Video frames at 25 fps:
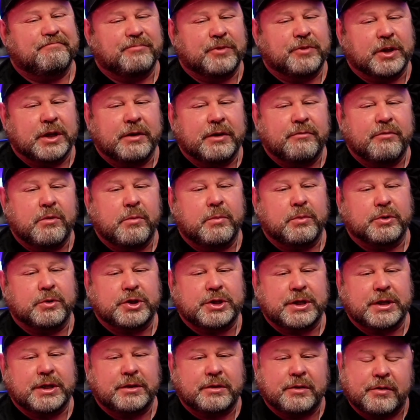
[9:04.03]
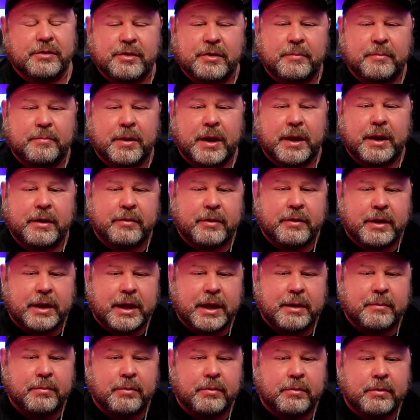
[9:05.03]
deliverable sheet to supply to the
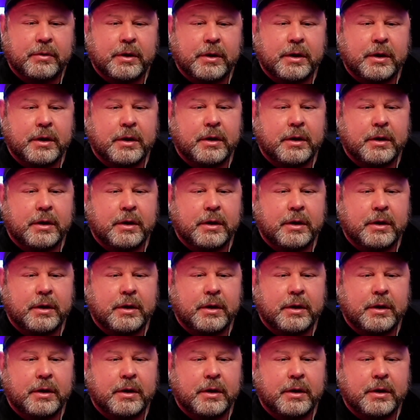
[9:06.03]
label.